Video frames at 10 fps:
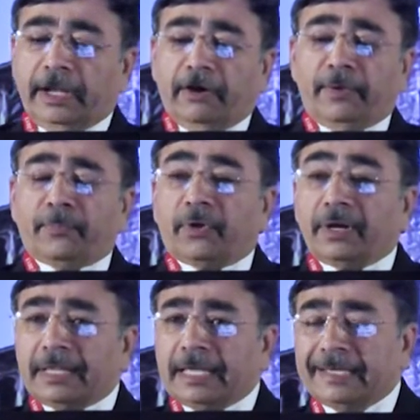Now, the
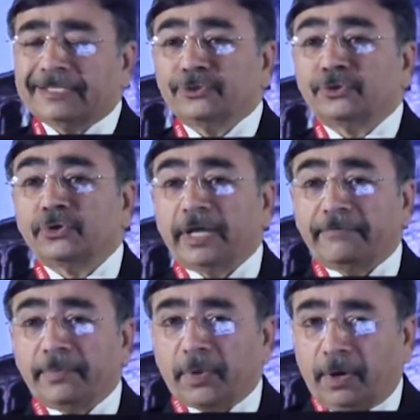important thing is you
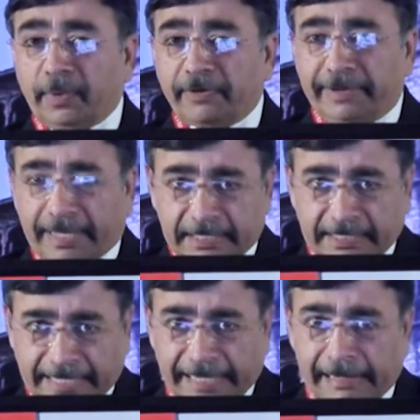should have a proper
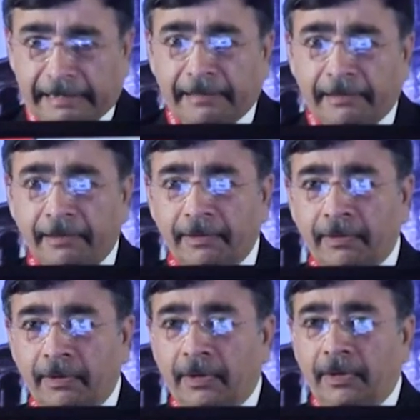base scale.
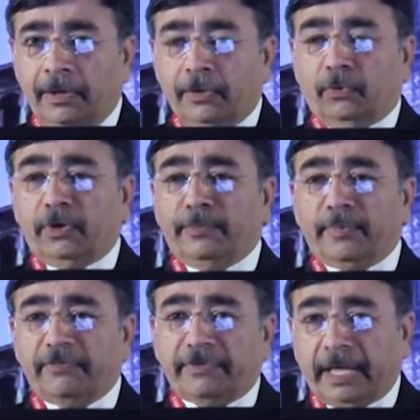Good
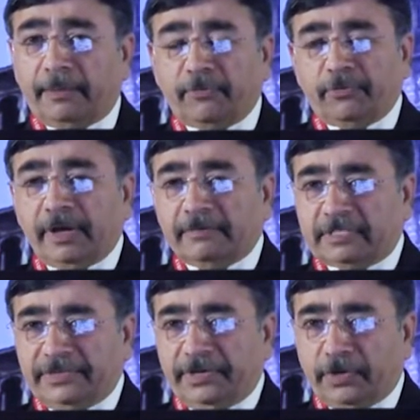number of times if you
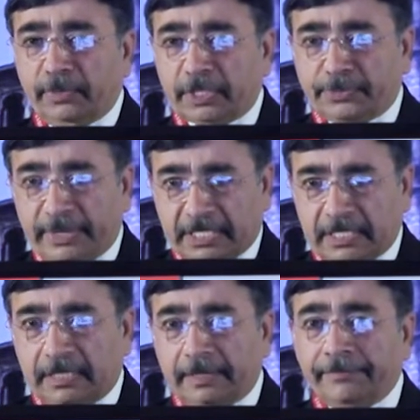have severe obese
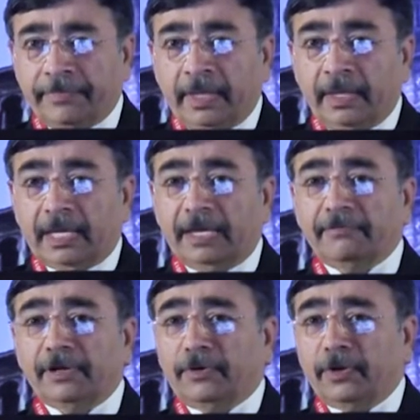patient,
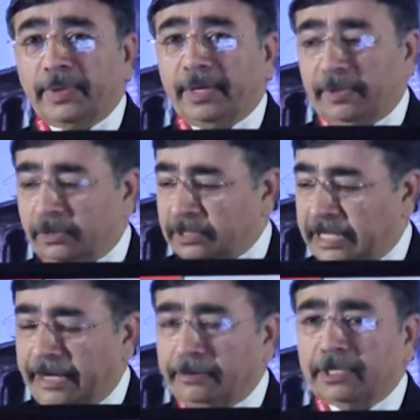he will not be able to
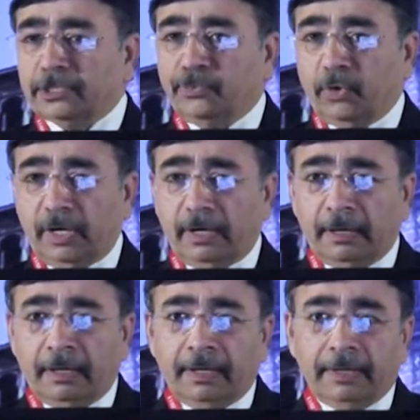stand on a
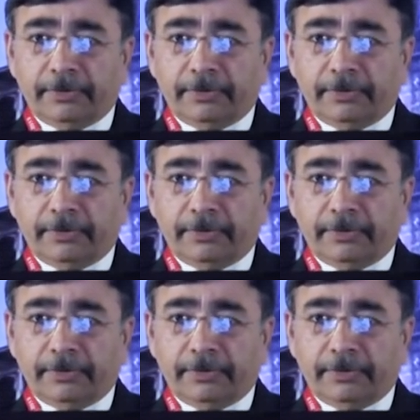small,